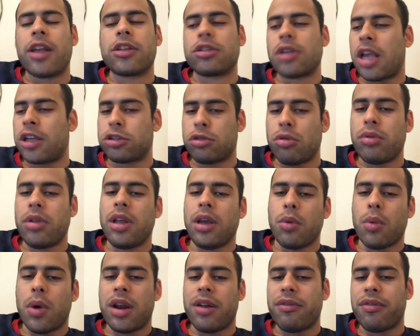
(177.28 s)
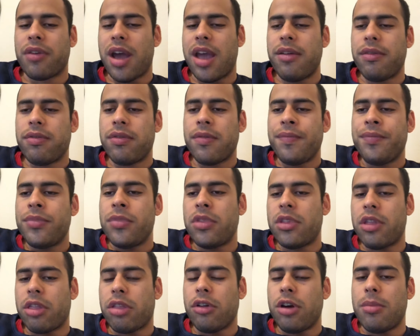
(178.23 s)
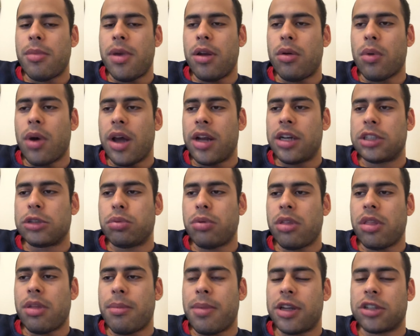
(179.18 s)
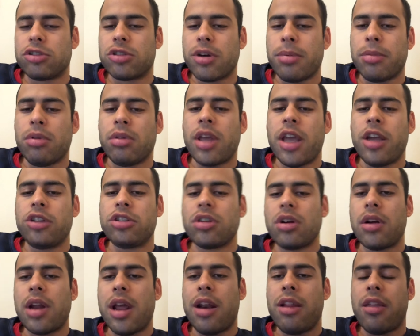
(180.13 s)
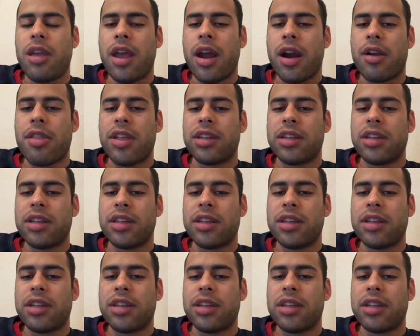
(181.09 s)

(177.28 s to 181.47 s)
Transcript: excluding 1e5, the three main ones with the best reputation, and they are the